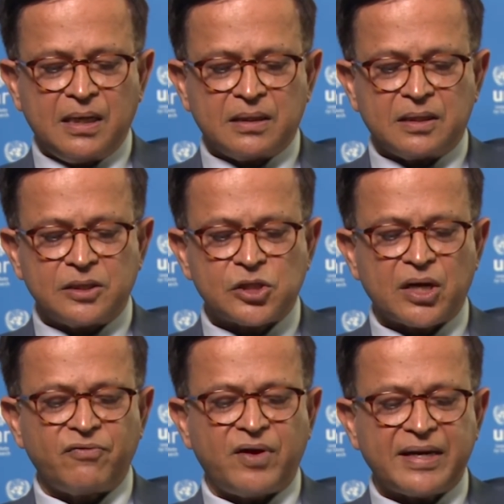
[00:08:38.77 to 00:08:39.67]
The
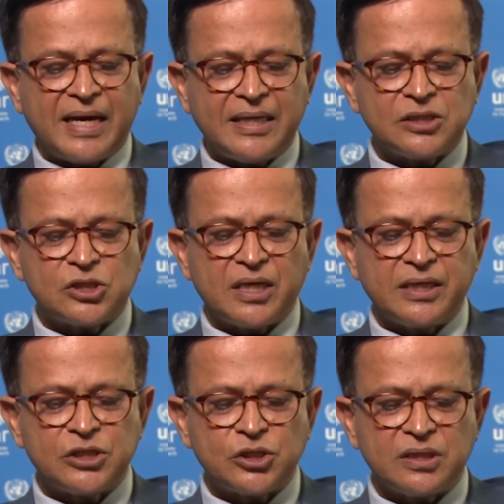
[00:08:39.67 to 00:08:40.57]
Digital Finance
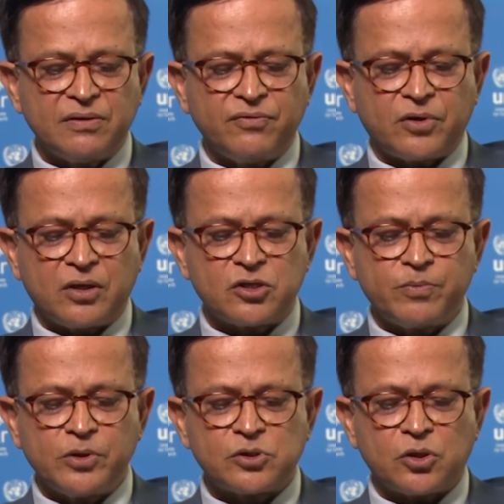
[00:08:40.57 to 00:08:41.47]
Initiative
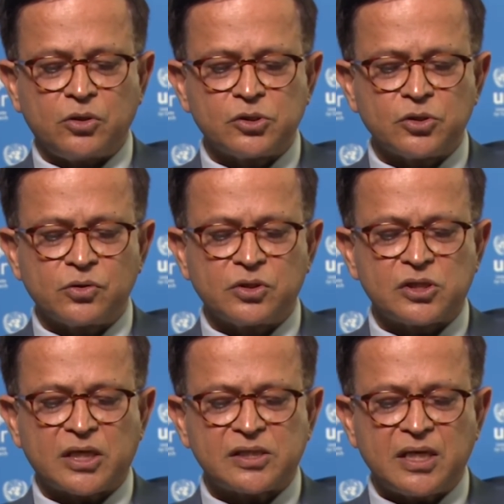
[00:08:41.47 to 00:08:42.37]
contributes also to the
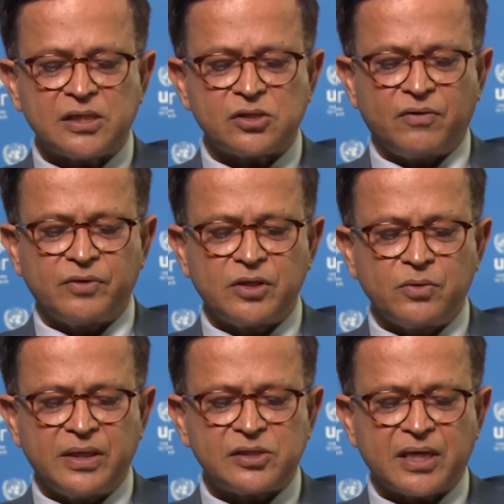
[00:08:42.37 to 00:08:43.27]
success of the
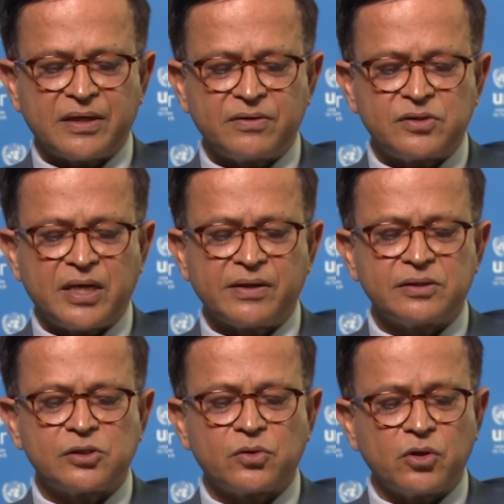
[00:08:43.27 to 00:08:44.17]
UN Secretary
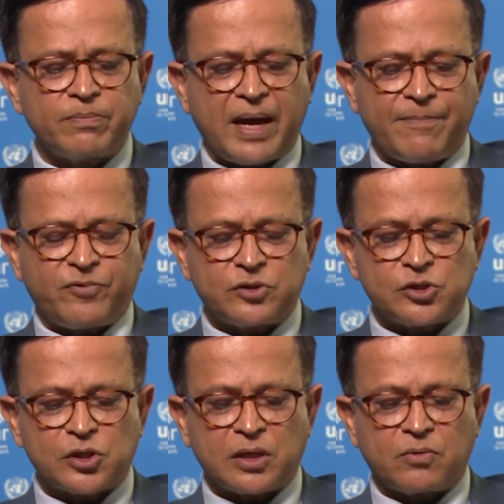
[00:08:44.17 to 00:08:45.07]
General's roadmap for
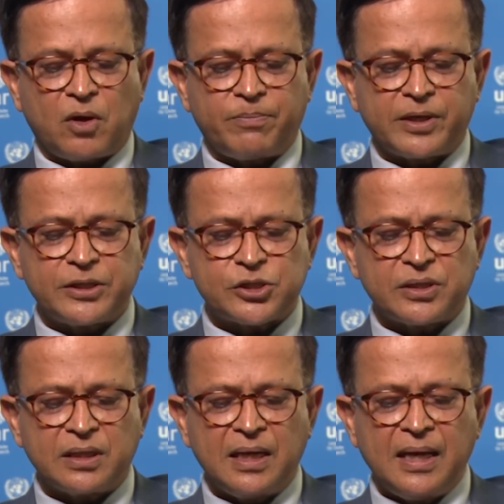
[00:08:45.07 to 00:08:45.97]
digital
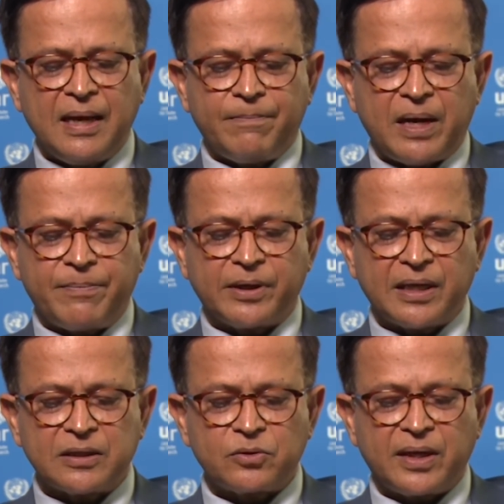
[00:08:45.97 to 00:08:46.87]
cooperation by
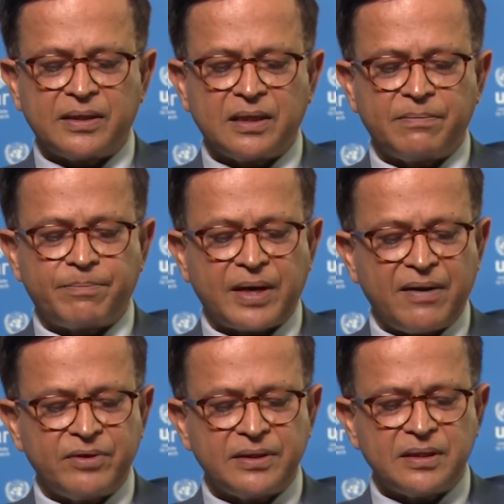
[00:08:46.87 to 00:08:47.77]
bringing together
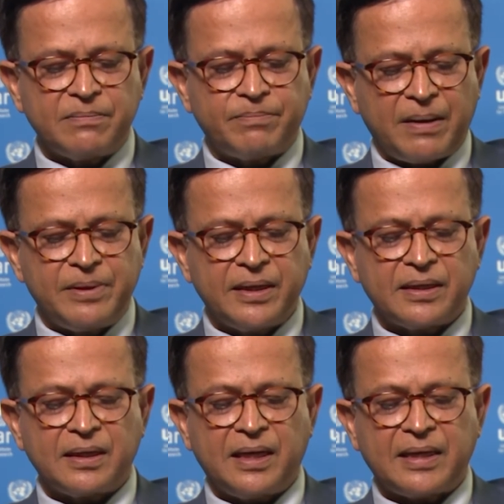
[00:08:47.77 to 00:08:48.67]
private,
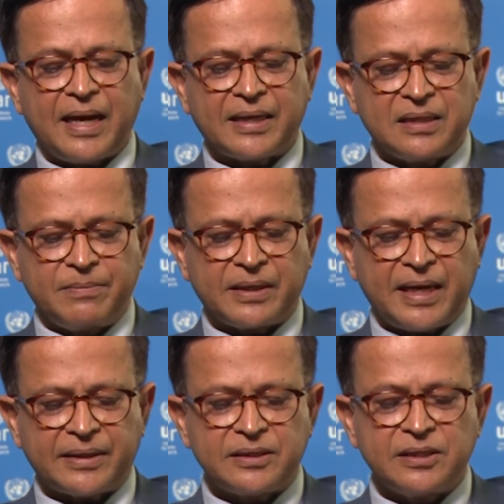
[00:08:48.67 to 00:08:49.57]
public, and academic
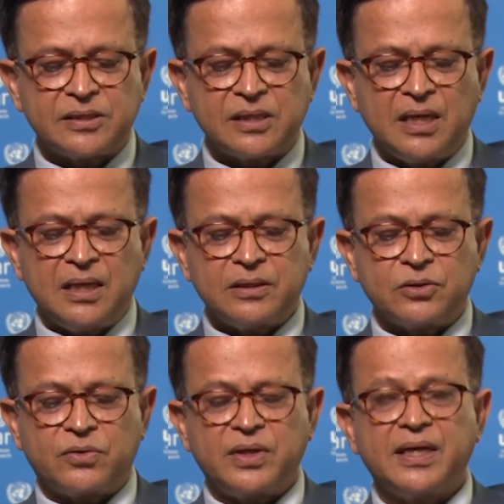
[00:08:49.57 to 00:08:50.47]
actors to
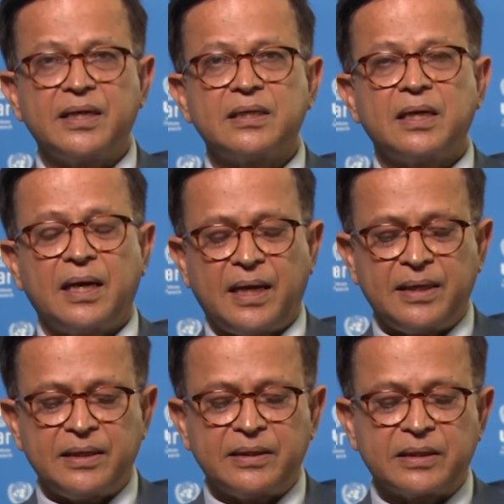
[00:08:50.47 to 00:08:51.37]
create
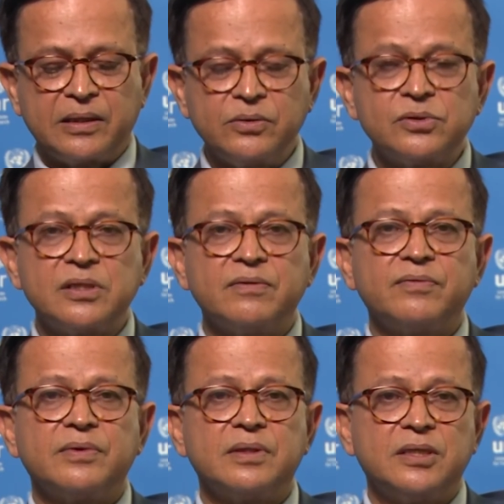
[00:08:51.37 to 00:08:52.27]
an inclusive
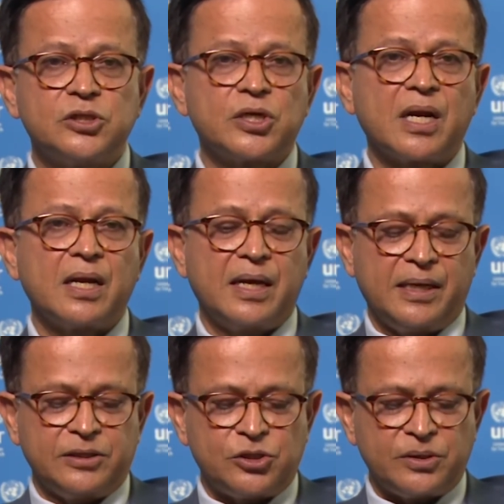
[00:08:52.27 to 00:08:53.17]
digital
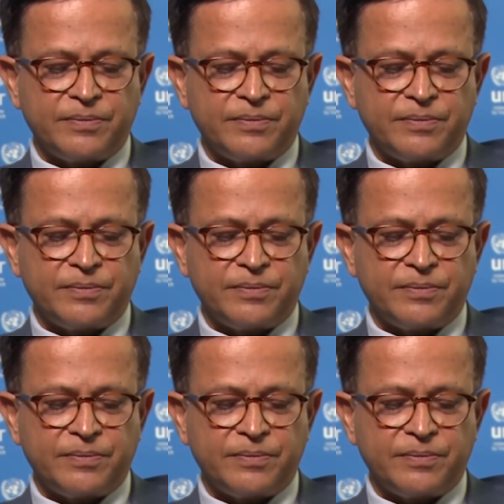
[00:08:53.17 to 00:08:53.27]
age.